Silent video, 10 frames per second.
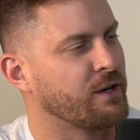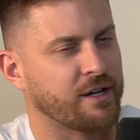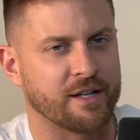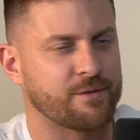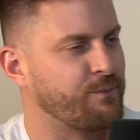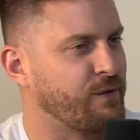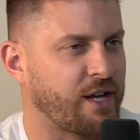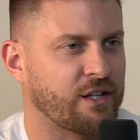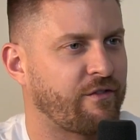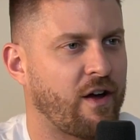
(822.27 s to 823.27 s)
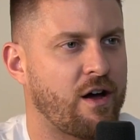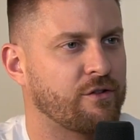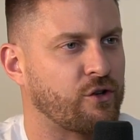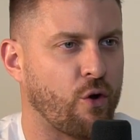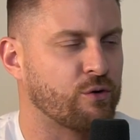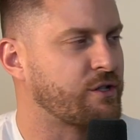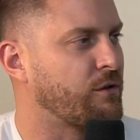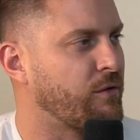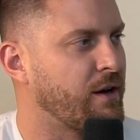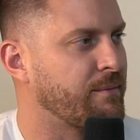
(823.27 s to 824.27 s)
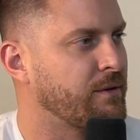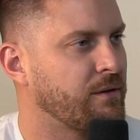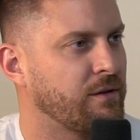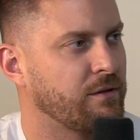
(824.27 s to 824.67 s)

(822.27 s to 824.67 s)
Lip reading: gets fouled, goes to the rim,